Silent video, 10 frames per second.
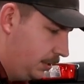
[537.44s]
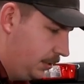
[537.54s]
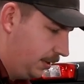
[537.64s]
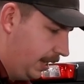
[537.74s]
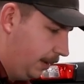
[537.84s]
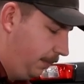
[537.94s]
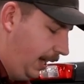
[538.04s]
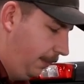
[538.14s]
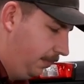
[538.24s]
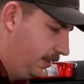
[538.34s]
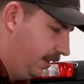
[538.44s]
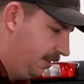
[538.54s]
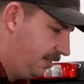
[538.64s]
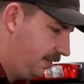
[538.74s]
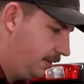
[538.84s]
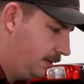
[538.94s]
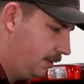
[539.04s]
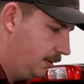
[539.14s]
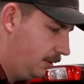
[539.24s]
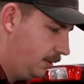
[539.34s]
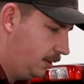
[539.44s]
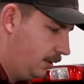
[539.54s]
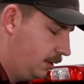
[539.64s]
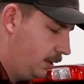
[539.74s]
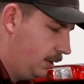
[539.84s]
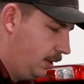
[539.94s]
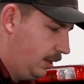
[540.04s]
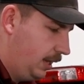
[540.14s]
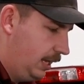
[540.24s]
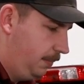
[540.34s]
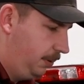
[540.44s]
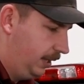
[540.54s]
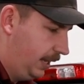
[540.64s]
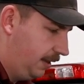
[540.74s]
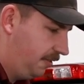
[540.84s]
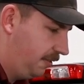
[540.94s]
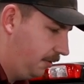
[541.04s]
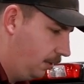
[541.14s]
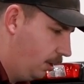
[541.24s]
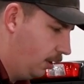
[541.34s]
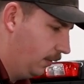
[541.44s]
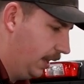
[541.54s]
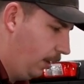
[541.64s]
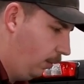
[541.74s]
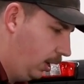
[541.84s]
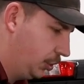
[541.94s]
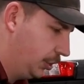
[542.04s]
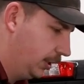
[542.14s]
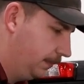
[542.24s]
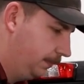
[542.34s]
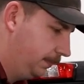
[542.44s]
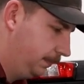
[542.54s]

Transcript: you can pop this in place over that washer